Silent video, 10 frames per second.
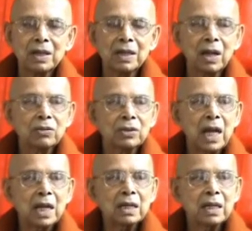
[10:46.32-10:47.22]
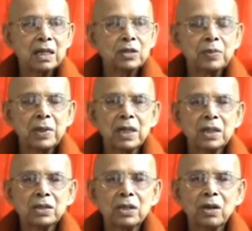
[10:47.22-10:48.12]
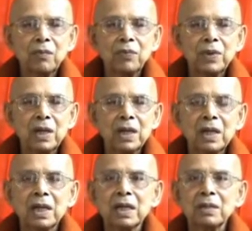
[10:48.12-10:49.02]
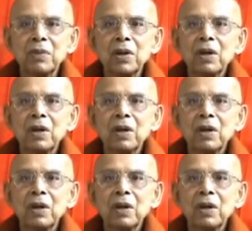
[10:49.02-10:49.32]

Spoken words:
Now that experiencing of feeling in a